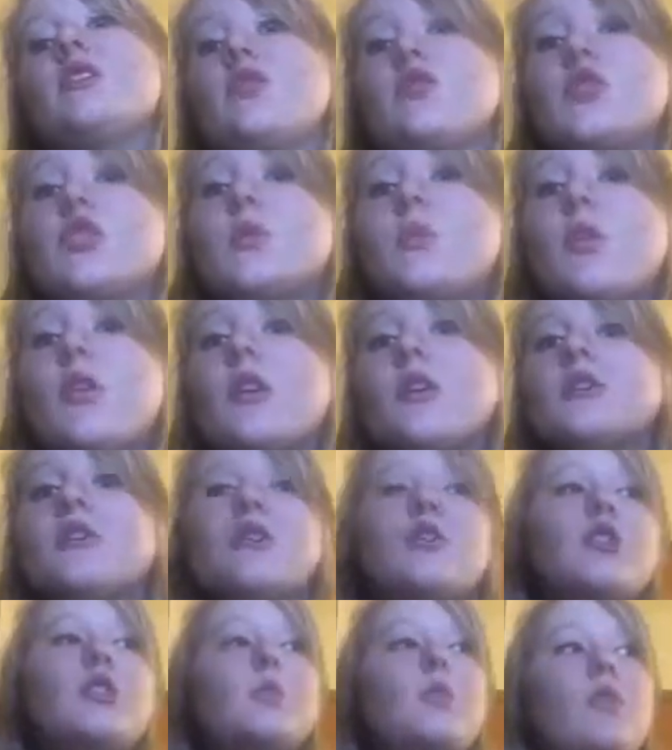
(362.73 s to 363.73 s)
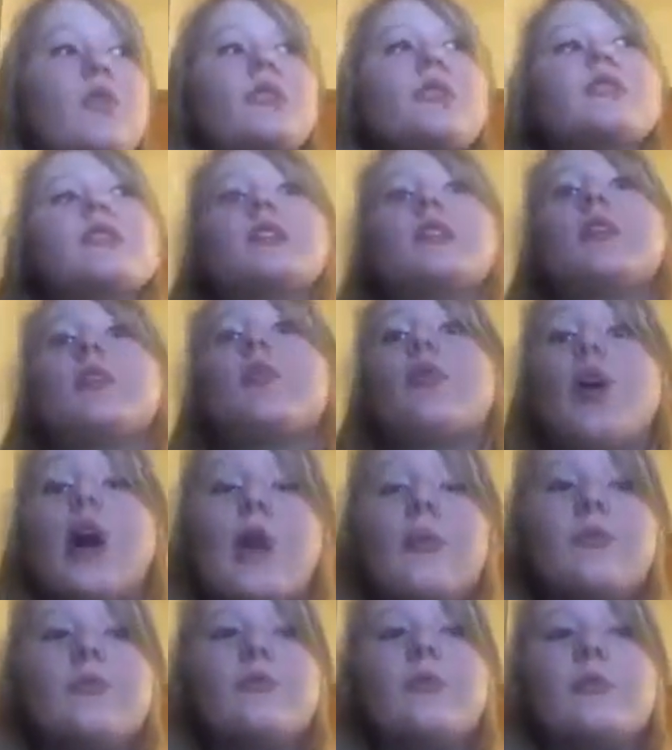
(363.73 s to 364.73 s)
do sports, so sports isn't a
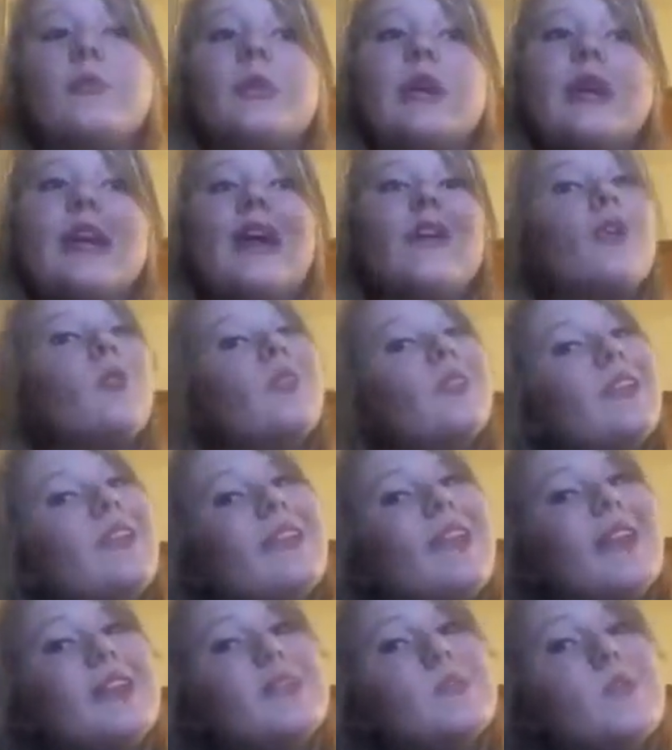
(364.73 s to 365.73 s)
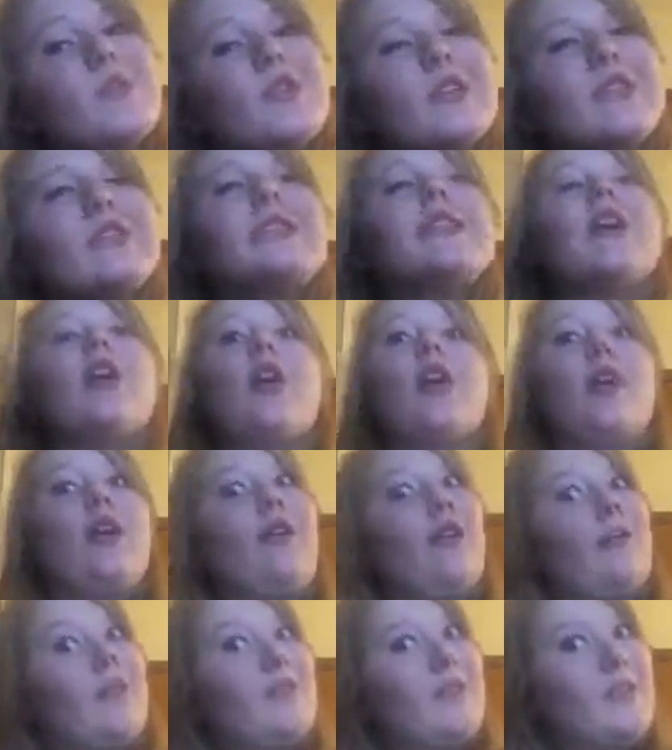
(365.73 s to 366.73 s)
problem for me. I don't really like sports,
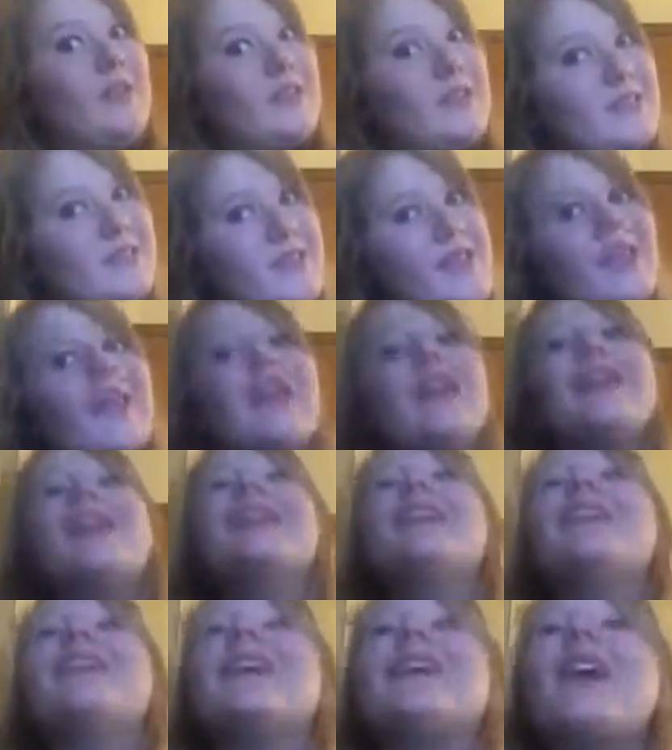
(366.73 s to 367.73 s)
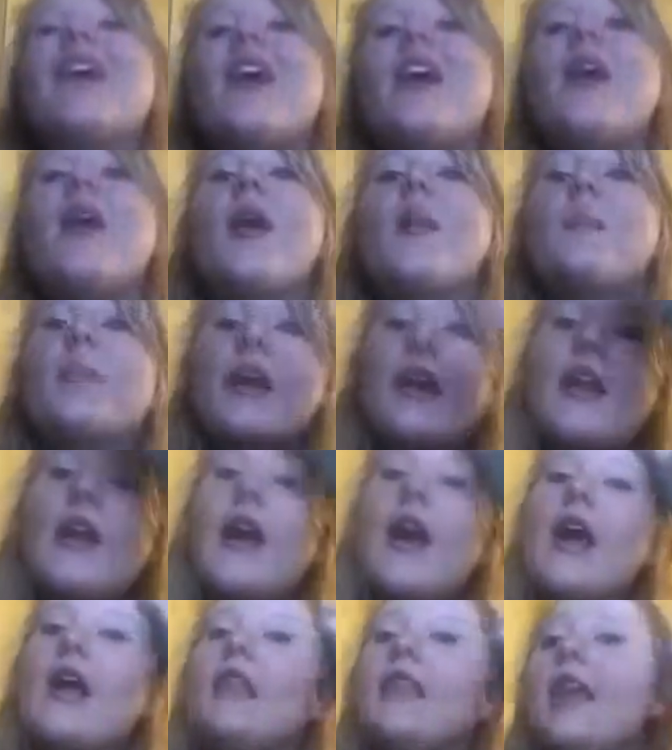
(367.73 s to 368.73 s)
obviously. But
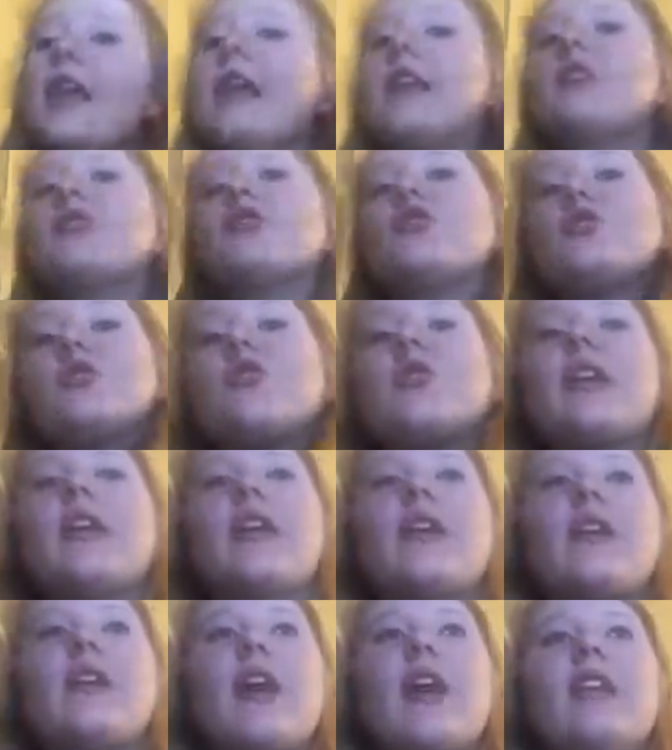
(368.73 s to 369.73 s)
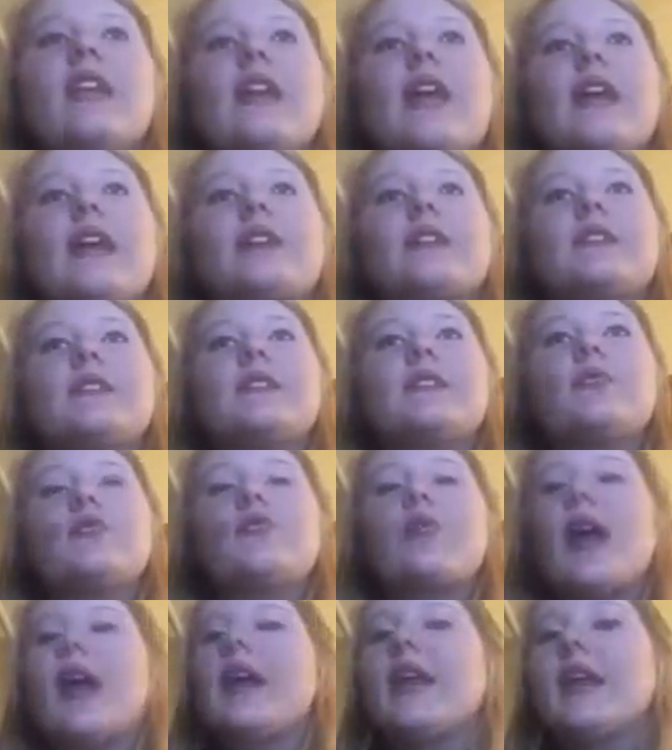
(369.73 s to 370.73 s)
I like
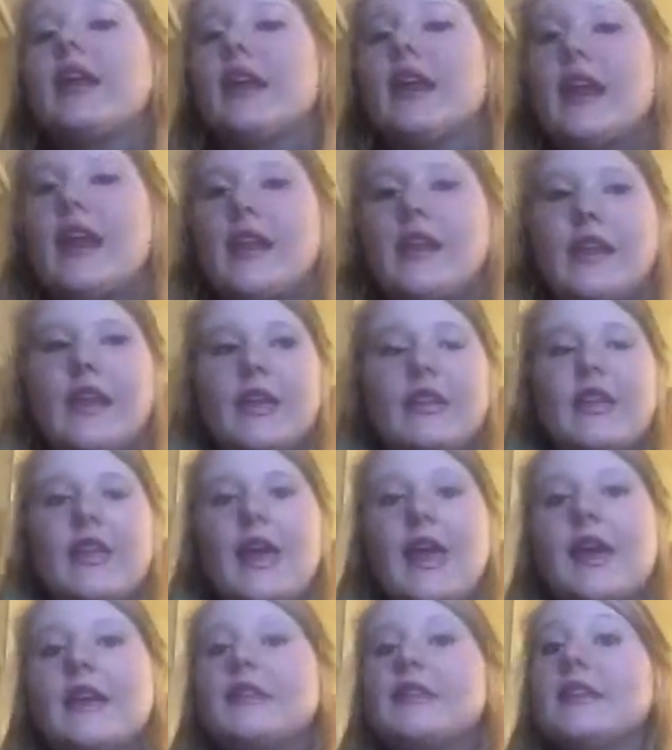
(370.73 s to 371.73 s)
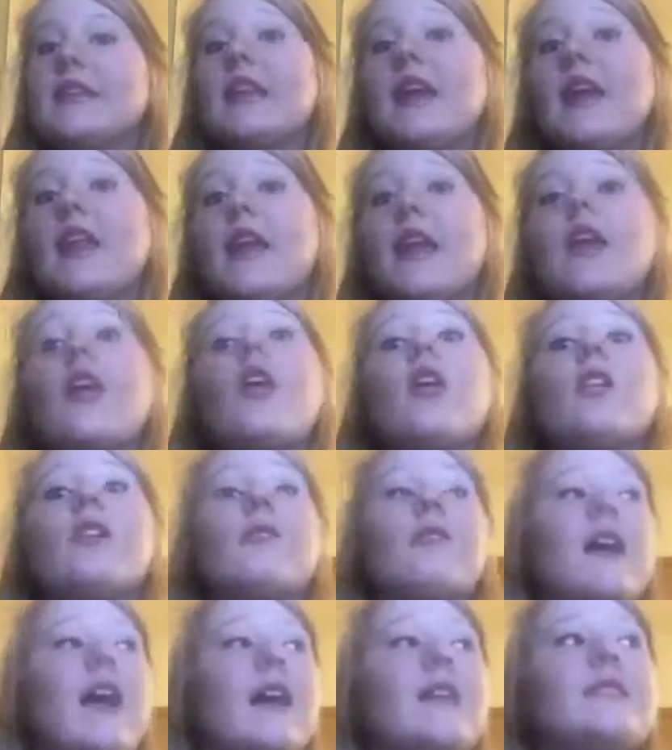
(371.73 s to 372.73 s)
writing and I like the acting and I like all
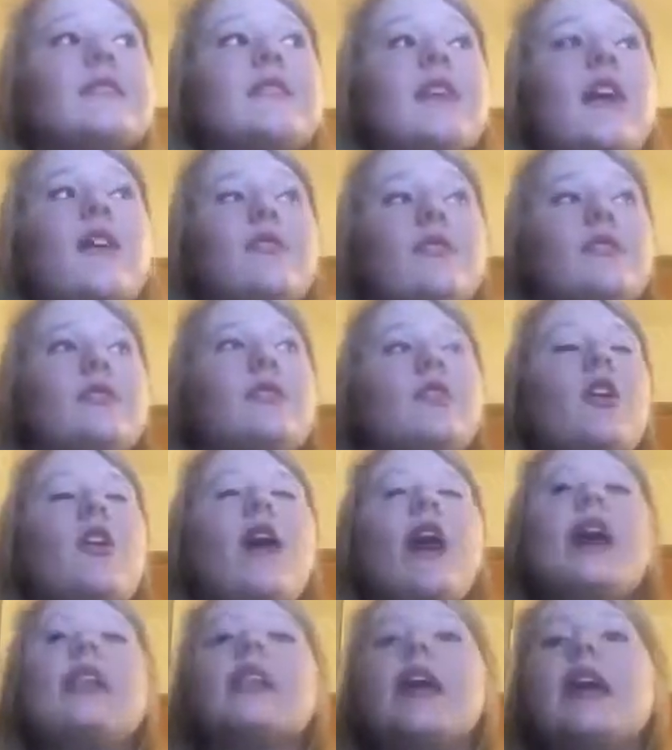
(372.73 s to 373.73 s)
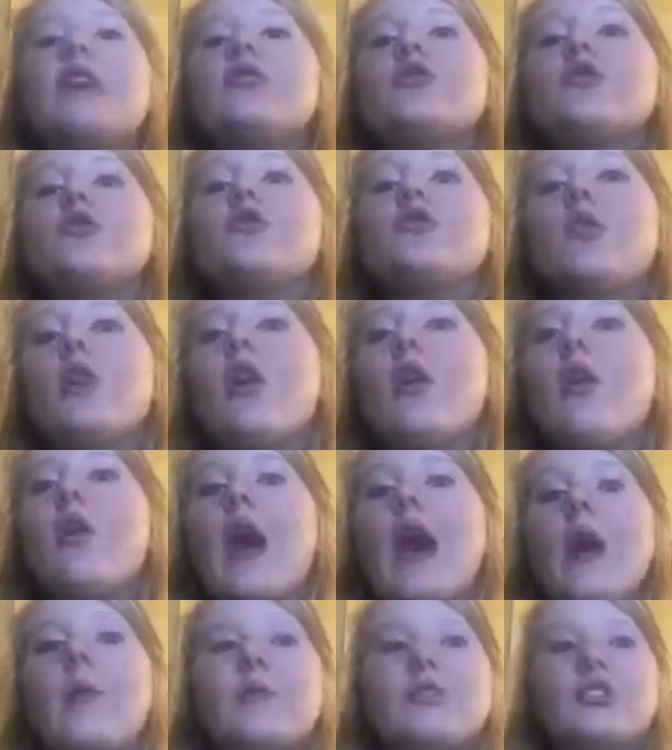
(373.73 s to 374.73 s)
of that stuff. And so I like to know
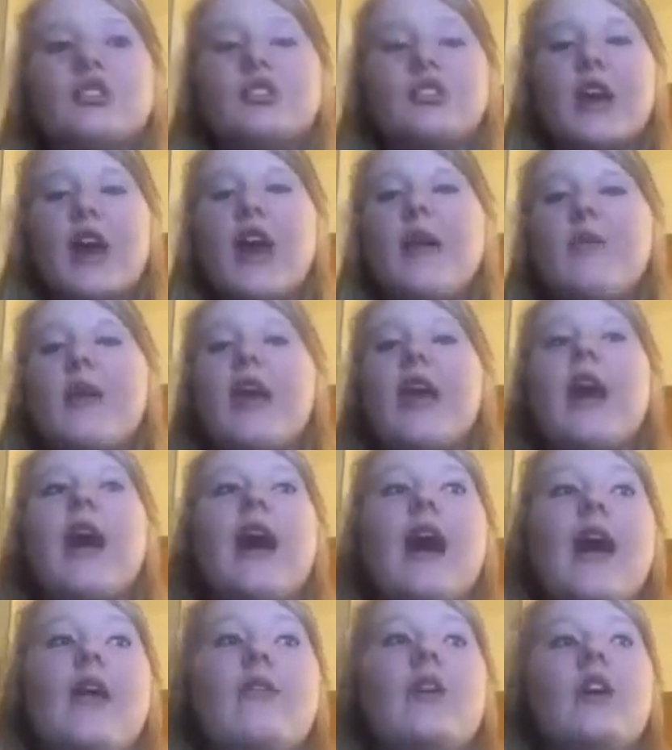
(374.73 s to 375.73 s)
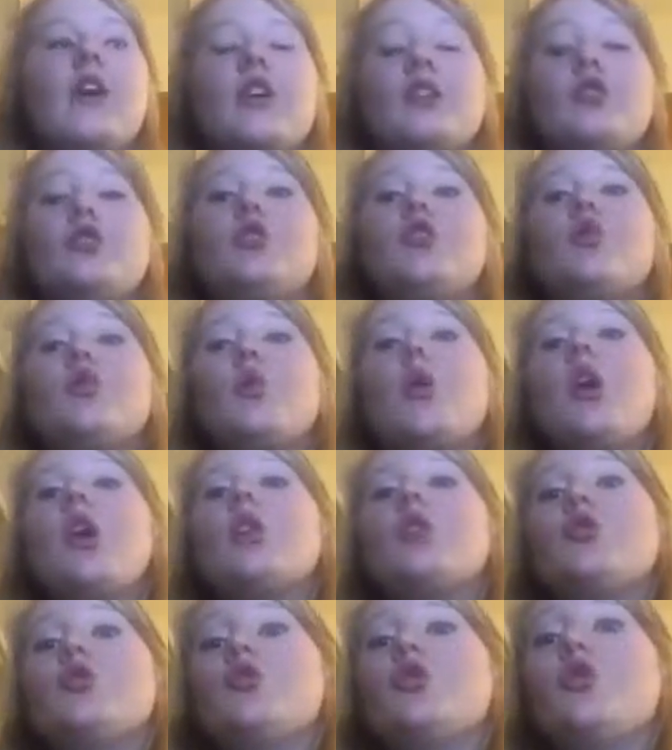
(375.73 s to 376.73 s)
how much time I have to
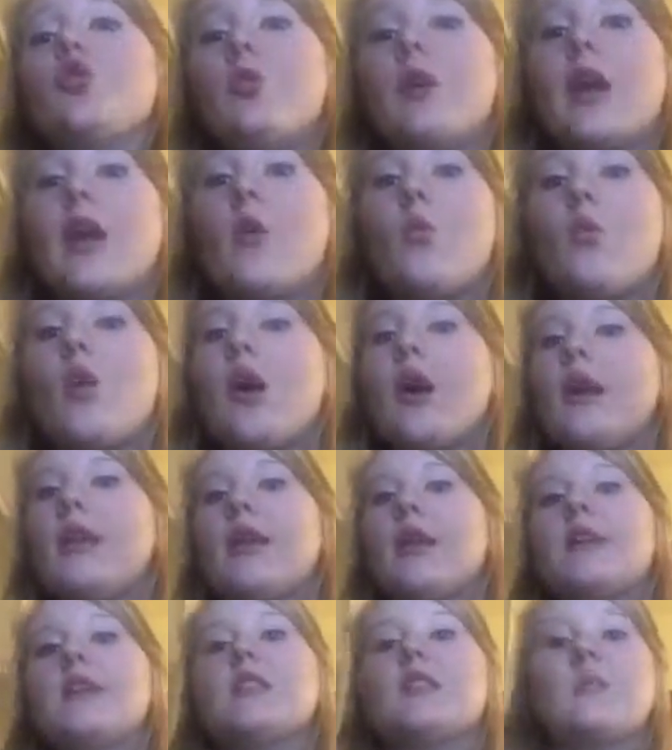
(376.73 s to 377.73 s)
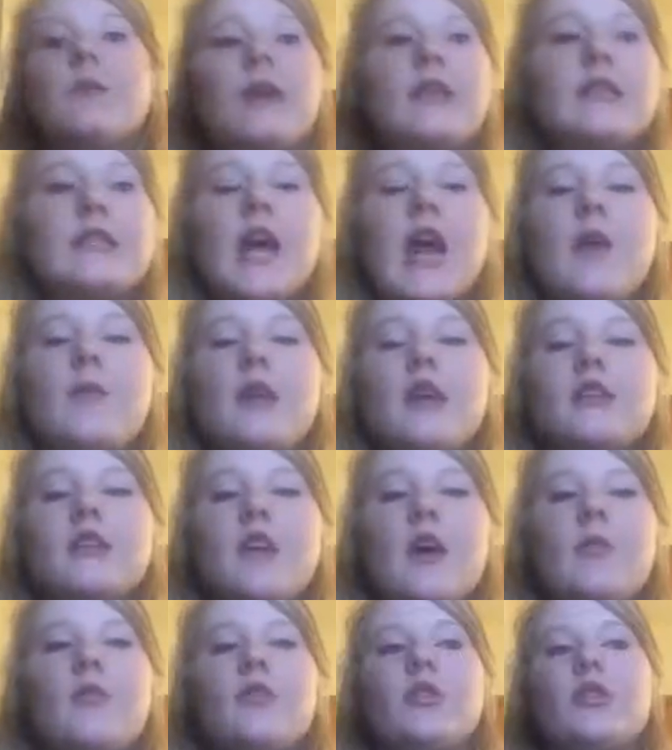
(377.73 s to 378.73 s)
do what I want, spend time on
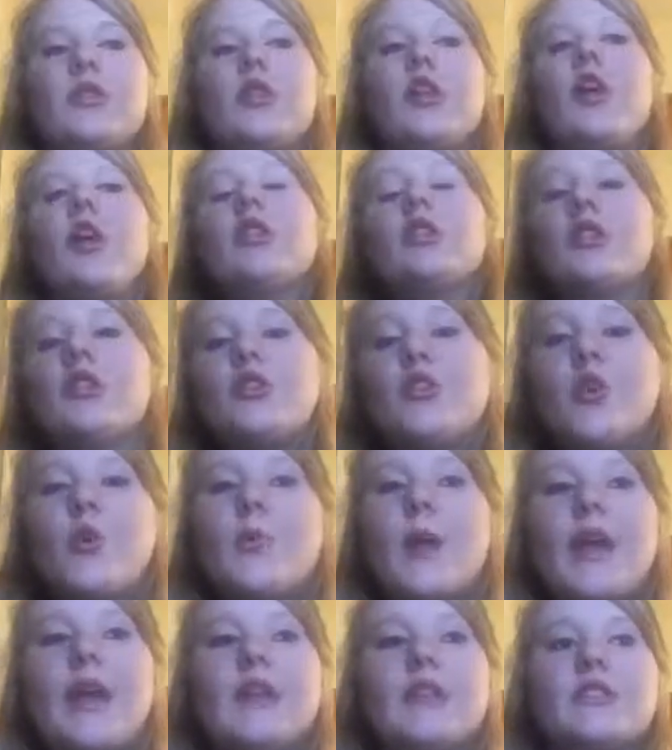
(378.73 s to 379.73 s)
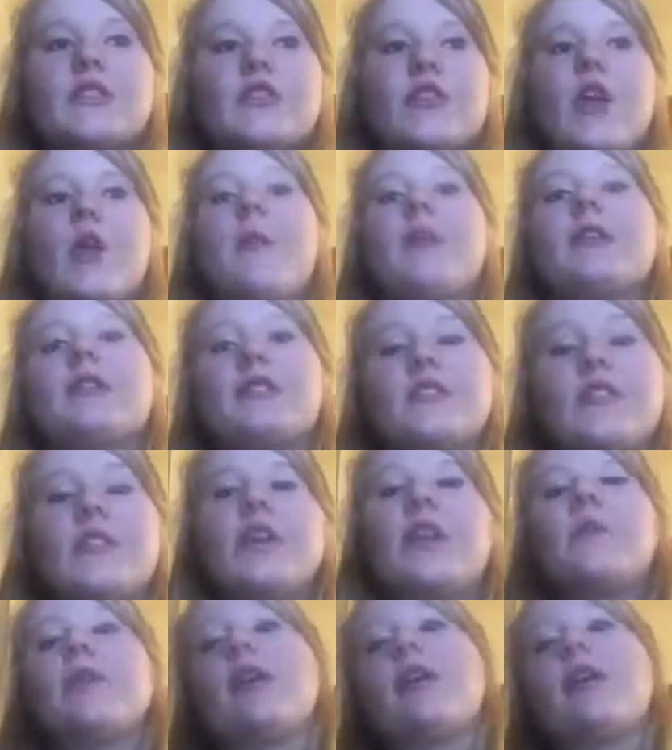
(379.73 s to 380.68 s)
Tumblr, look through my Instagram, and still get